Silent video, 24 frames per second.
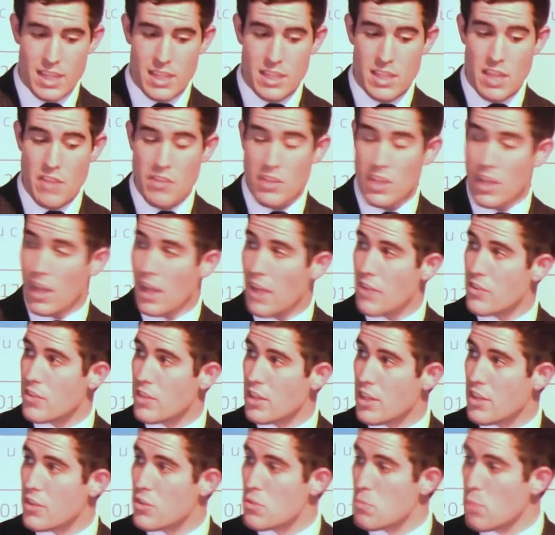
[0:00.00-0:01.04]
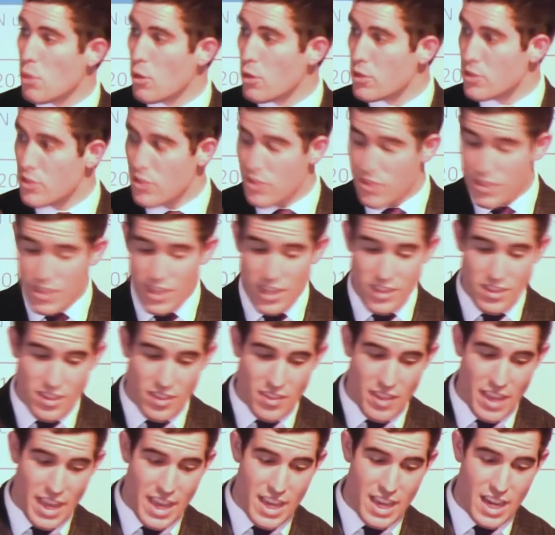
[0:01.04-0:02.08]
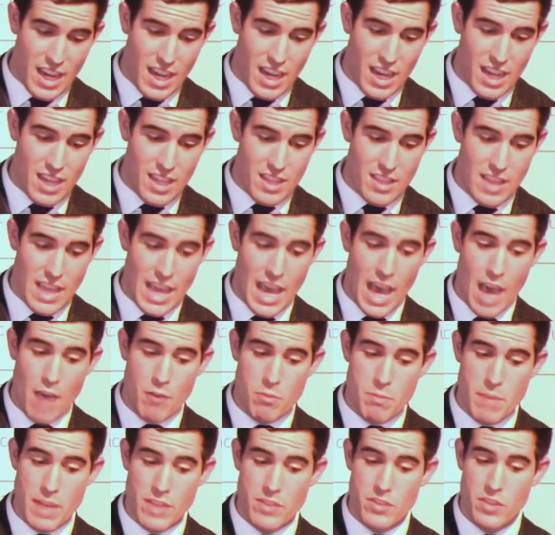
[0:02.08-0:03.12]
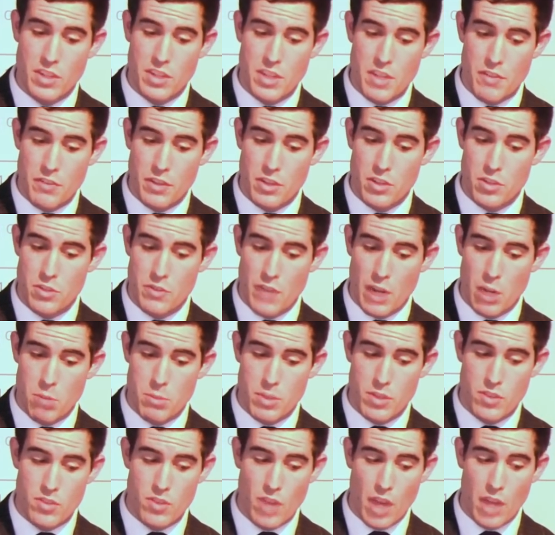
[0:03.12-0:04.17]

Nevertheless, it is important to note that they have made significant developments